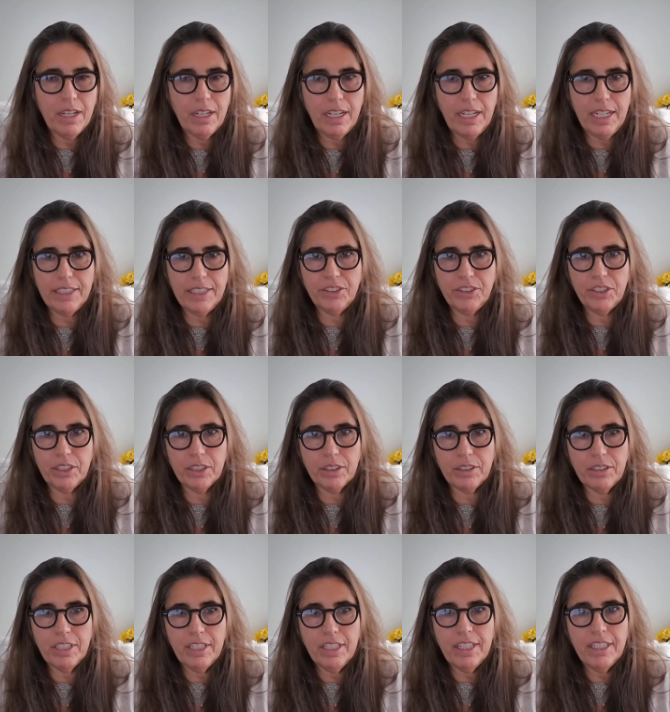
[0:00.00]
Eastern.
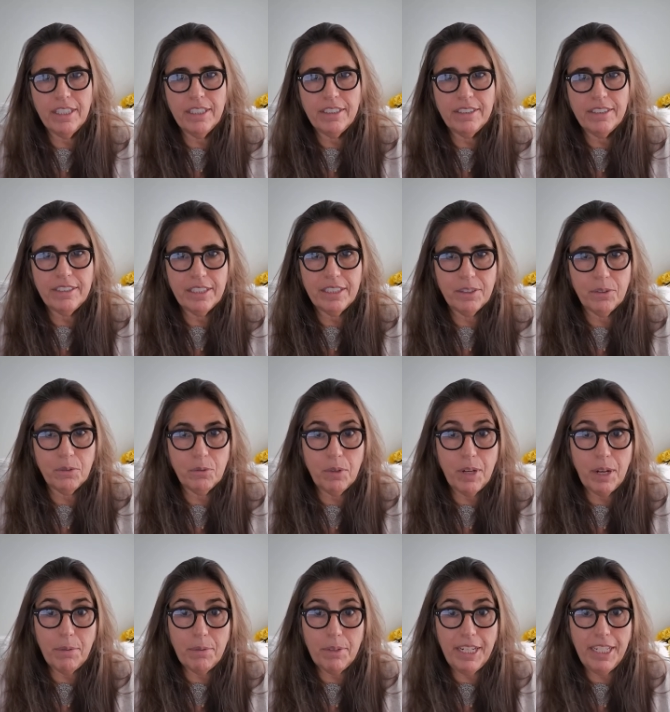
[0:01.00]
So
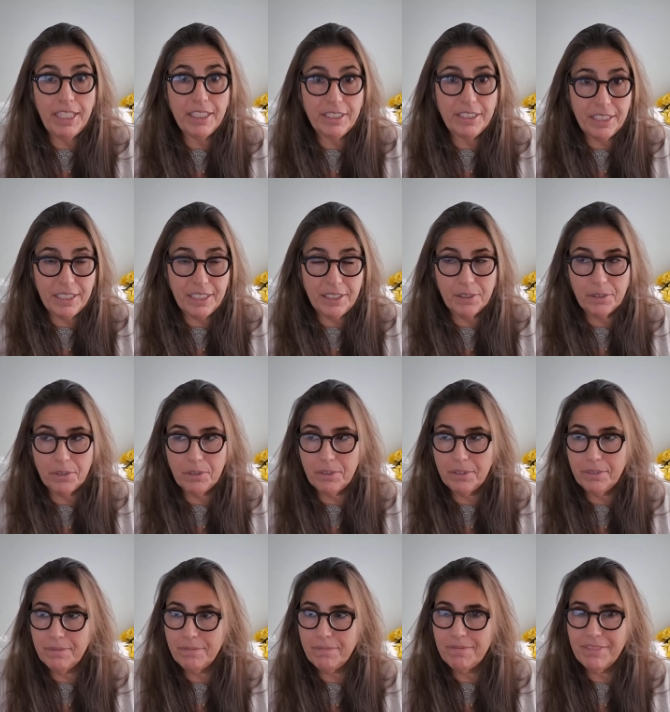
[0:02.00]
what we do
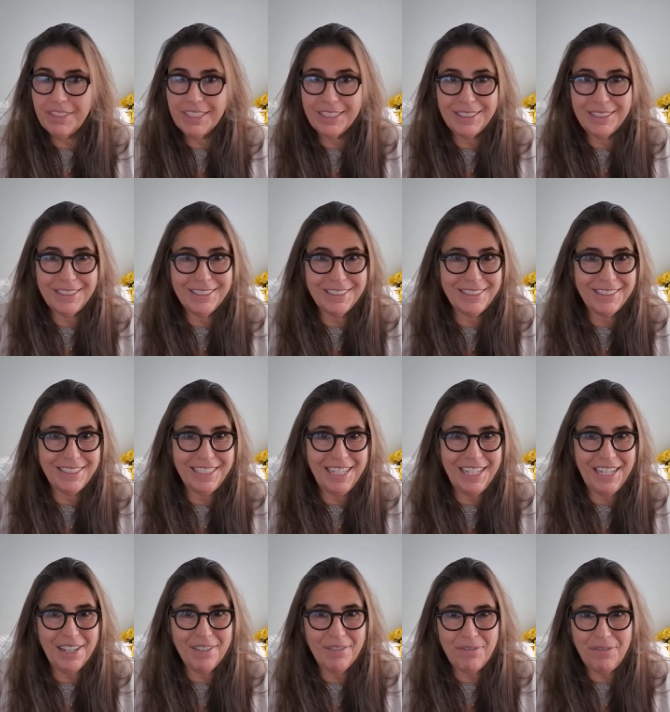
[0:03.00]
this is
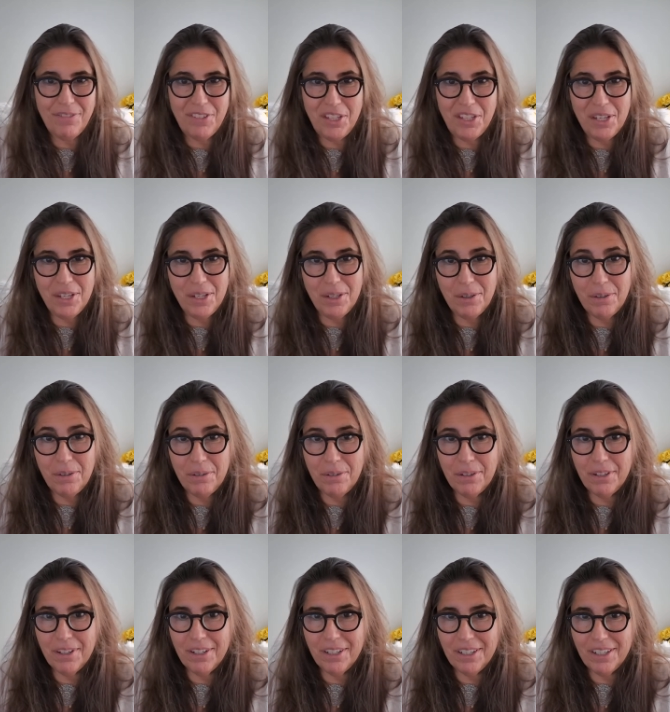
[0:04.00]
if you
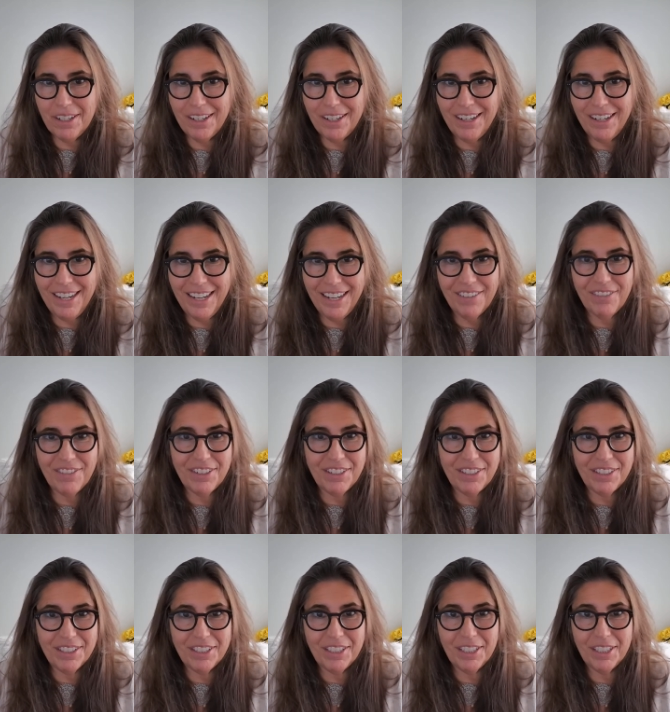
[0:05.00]
are
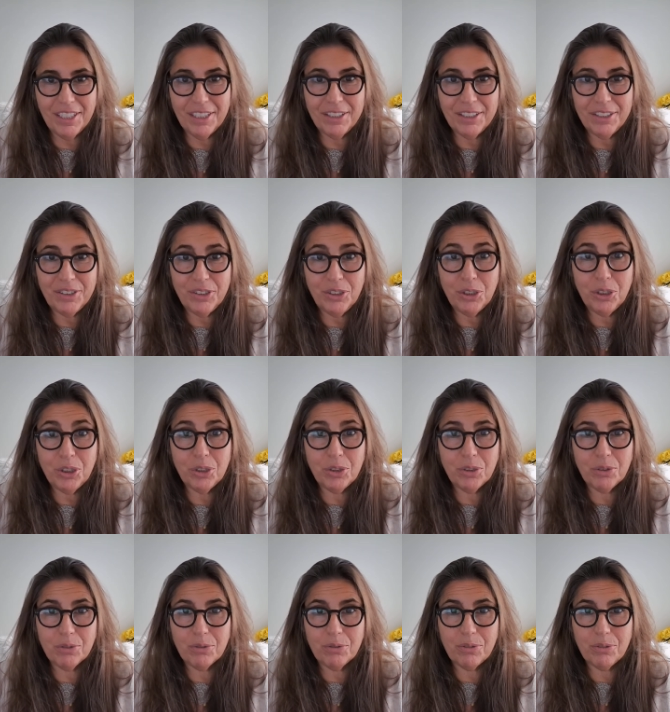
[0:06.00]
ever
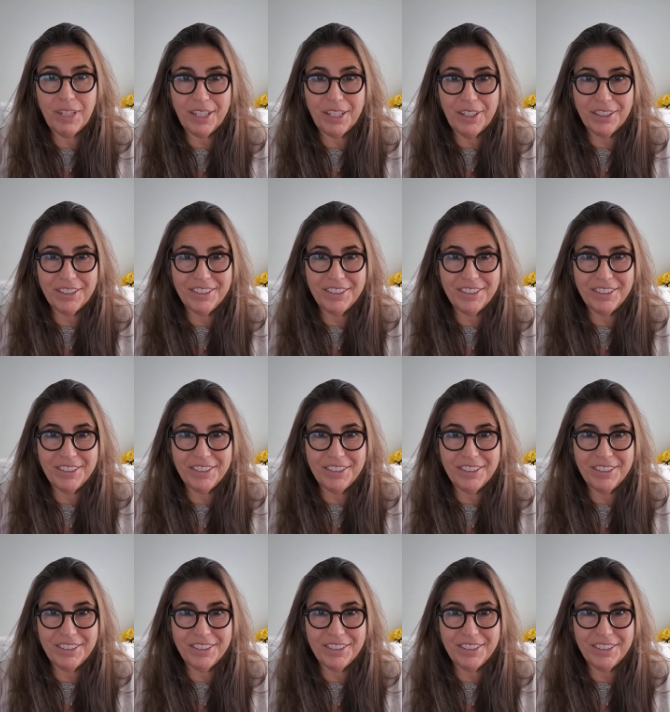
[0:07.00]
triggered.